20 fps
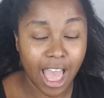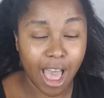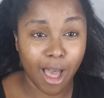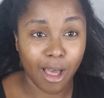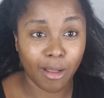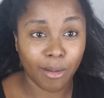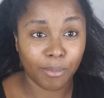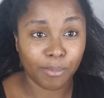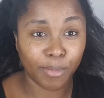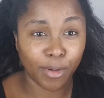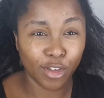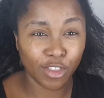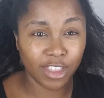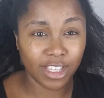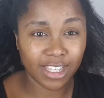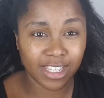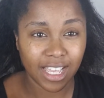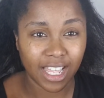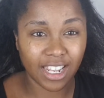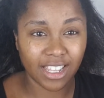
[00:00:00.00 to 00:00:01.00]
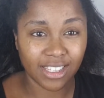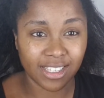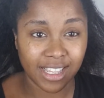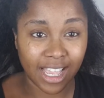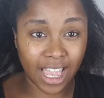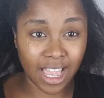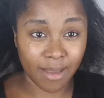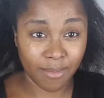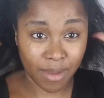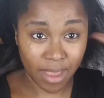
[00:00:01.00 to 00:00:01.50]
I'll put the seller's
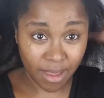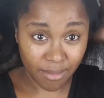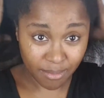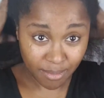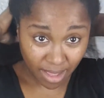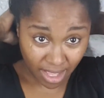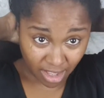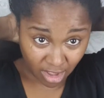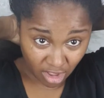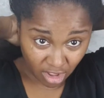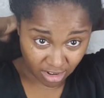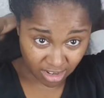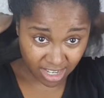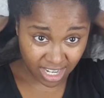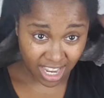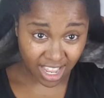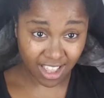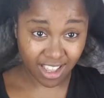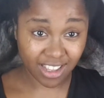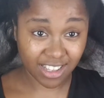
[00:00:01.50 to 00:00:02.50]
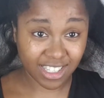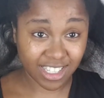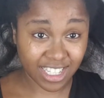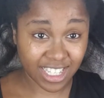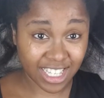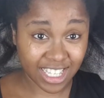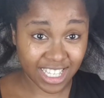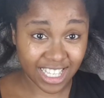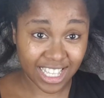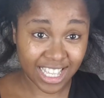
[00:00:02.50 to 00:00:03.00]
name in my
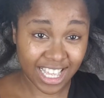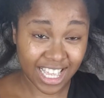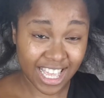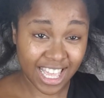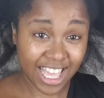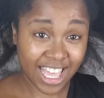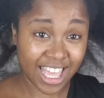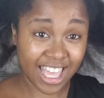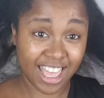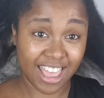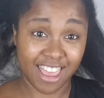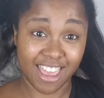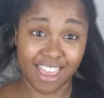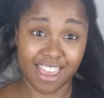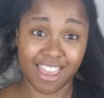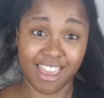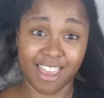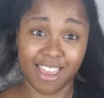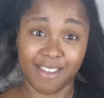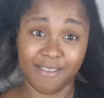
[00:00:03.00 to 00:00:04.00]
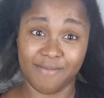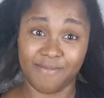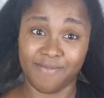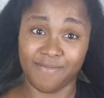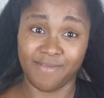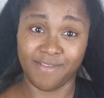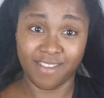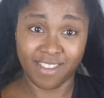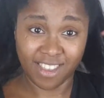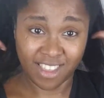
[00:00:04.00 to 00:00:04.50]
contacts. In